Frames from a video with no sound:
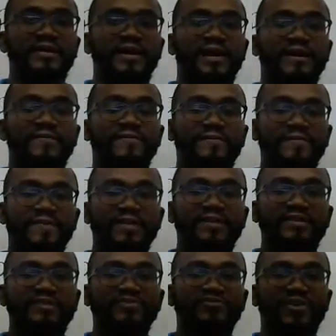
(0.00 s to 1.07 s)
a
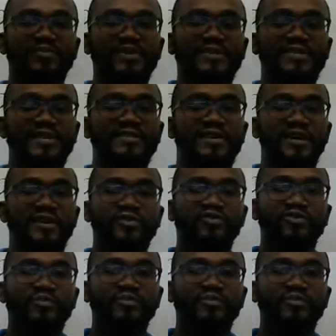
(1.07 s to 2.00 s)
phase represents a group